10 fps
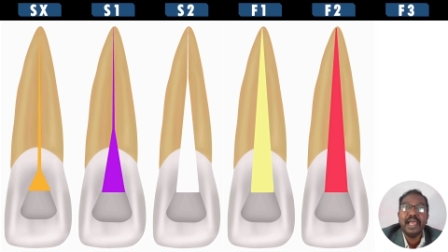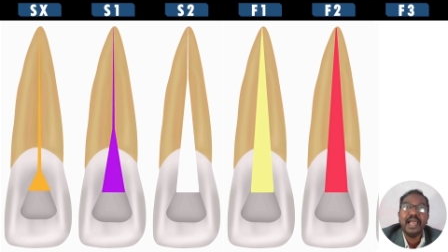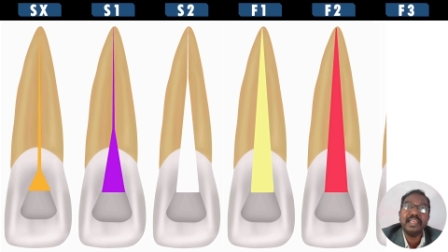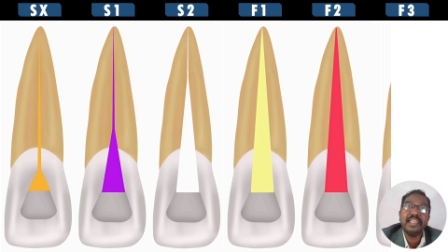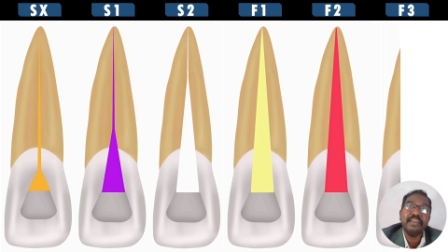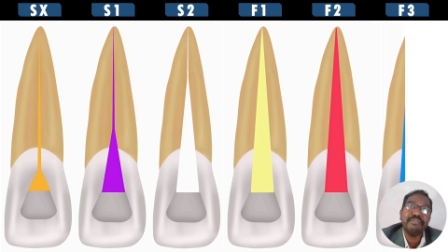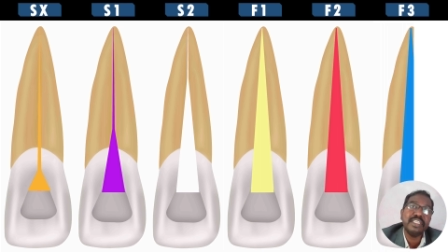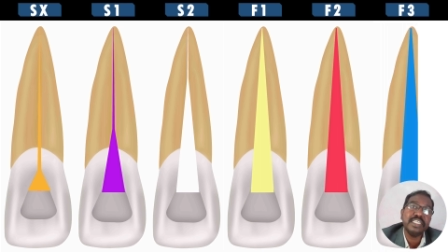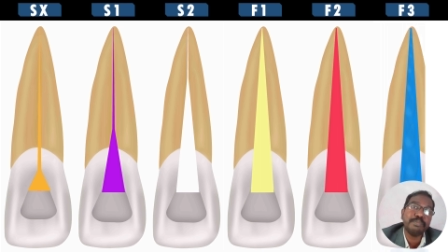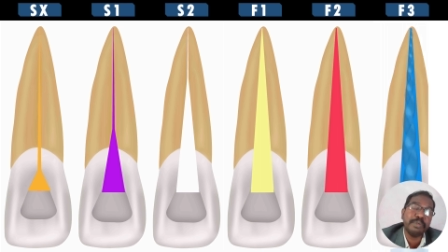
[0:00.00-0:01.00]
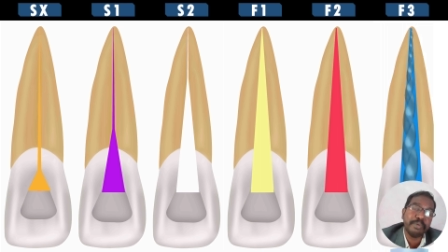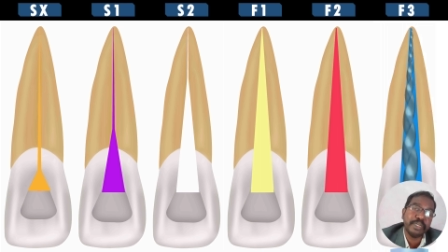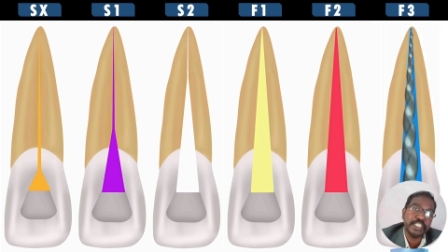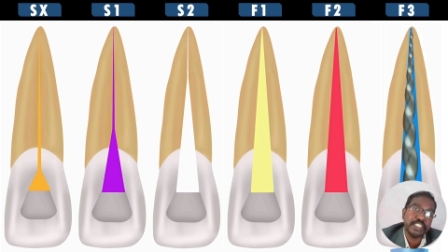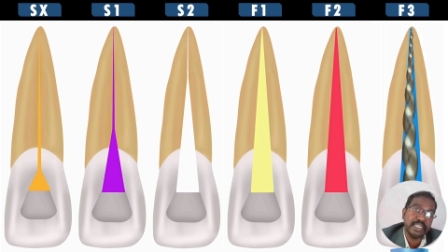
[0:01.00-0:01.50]
and if this
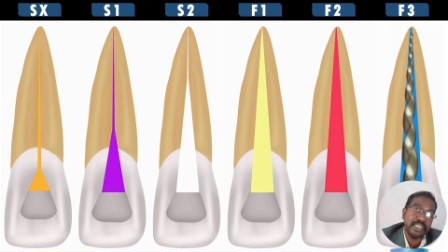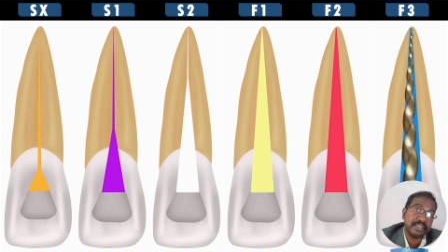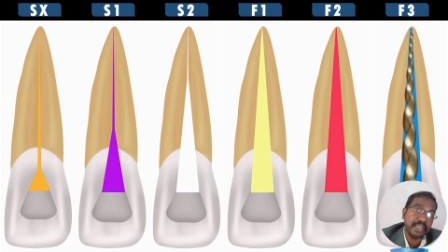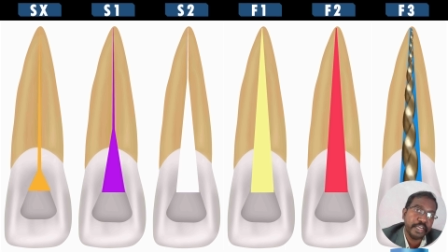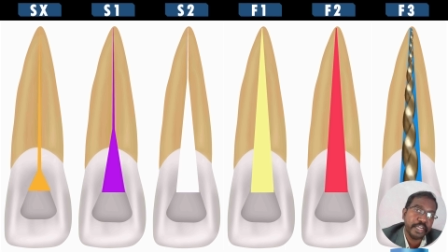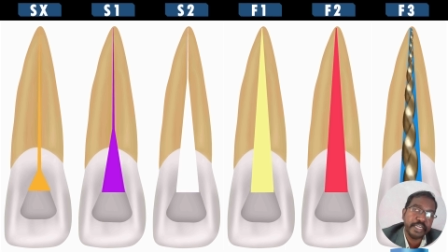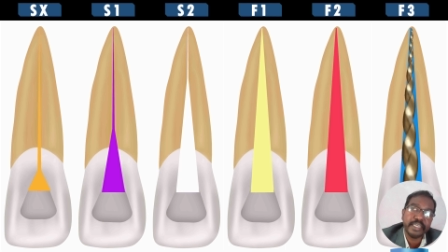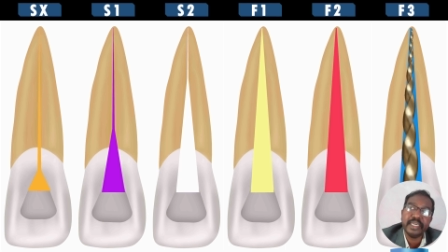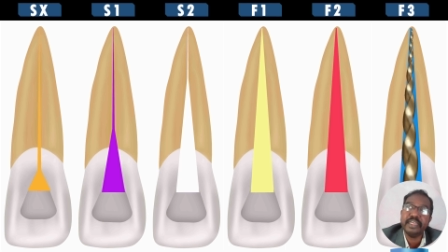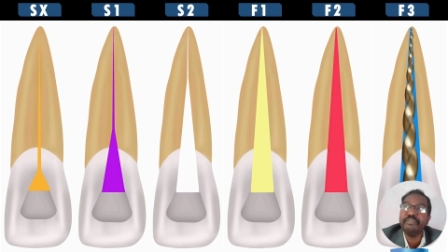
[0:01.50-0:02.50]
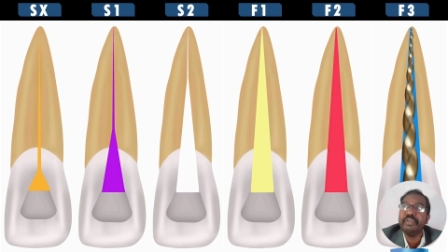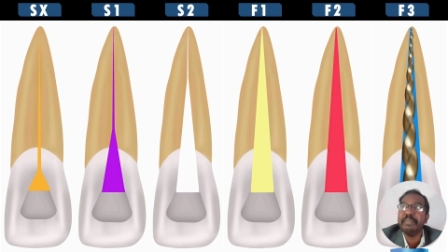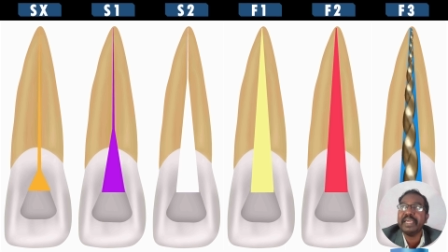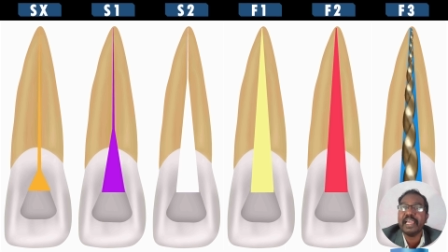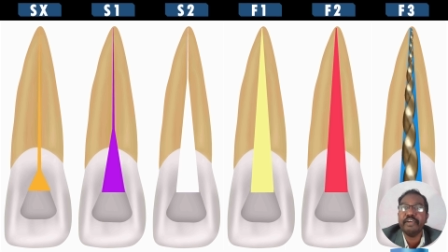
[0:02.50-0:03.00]
preparation is inadequate we
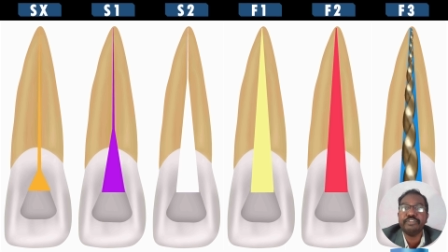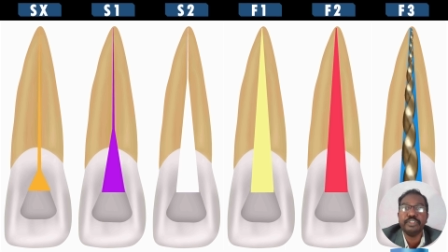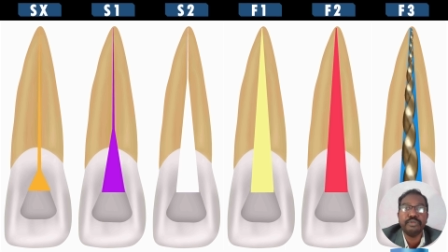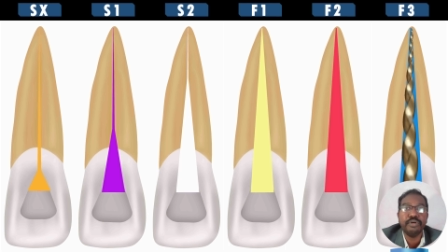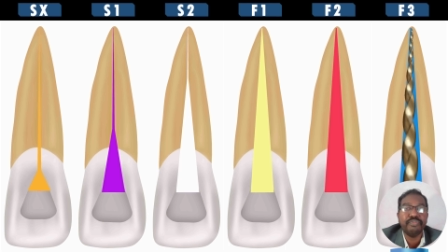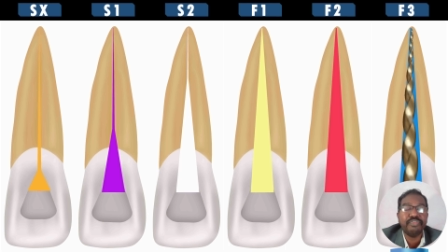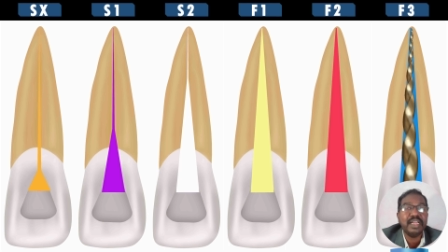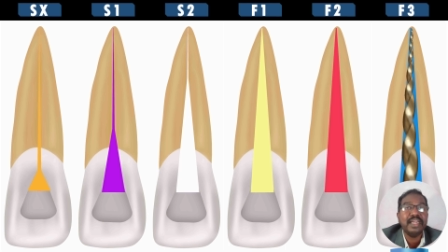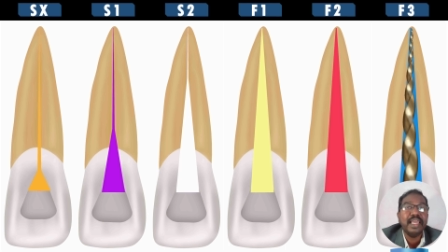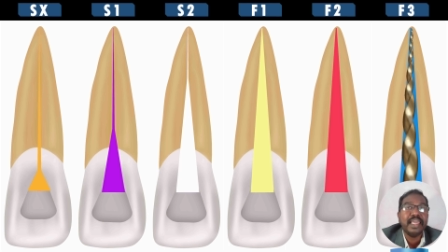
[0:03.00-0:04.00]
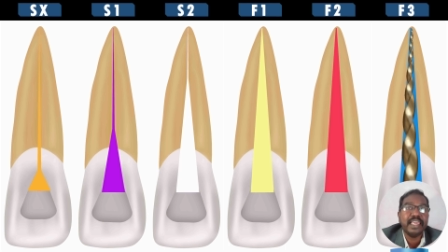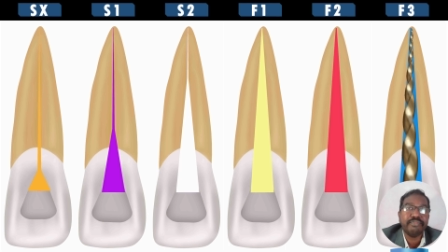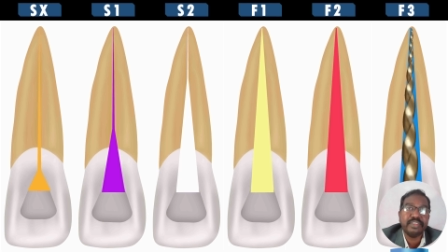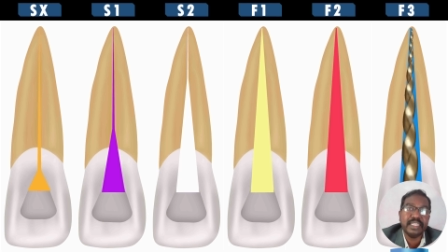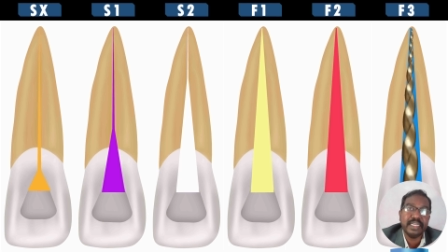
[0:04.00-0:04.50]
may have to go for
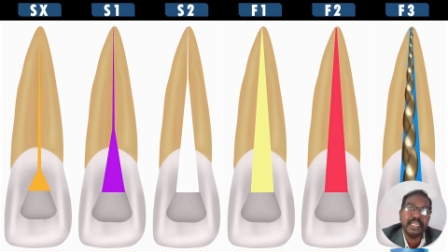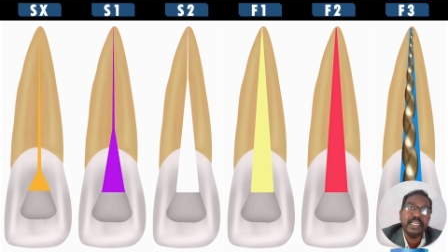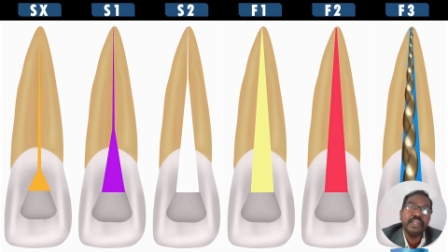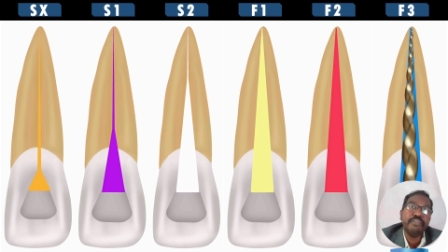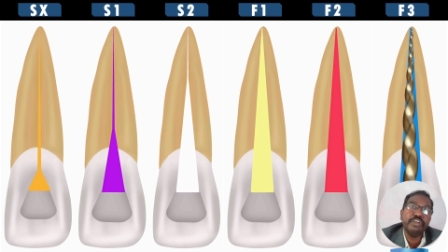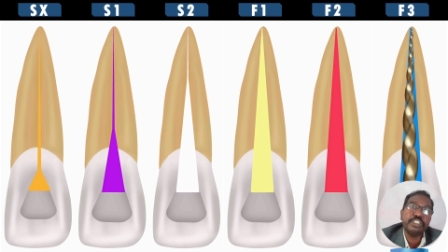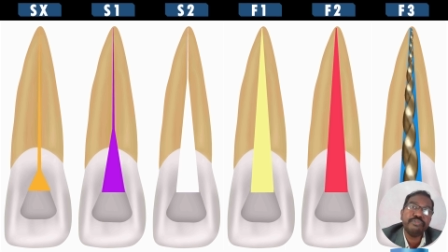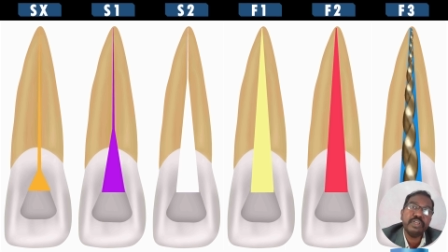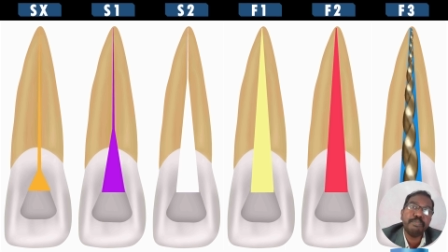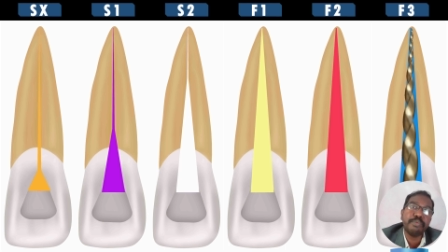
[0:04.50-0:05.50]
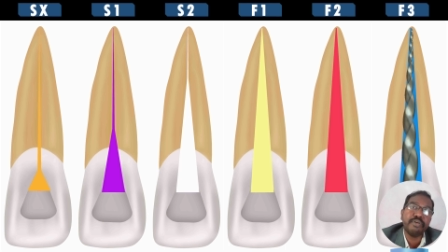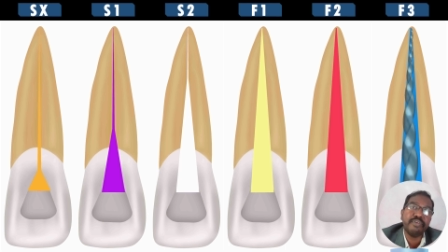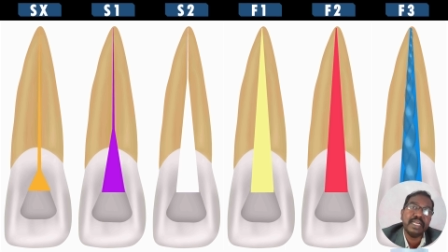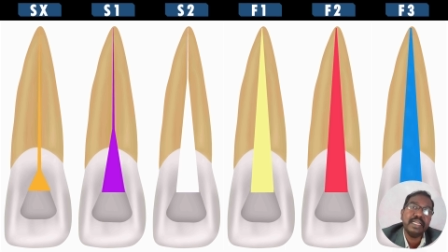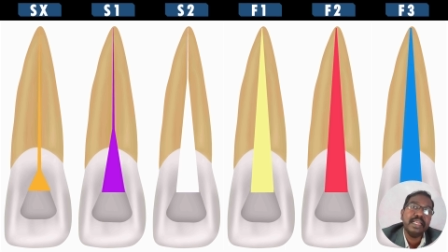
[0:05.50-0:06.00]
F3 which will
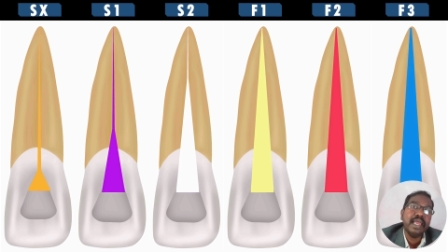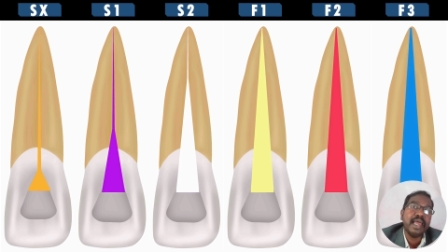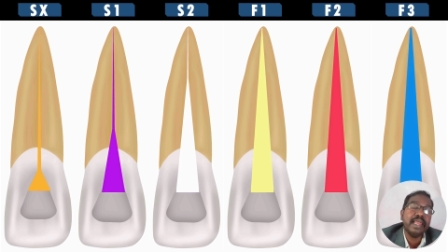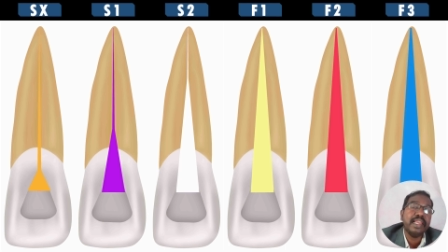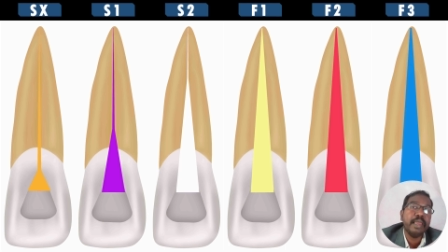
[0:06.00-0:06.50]
provide an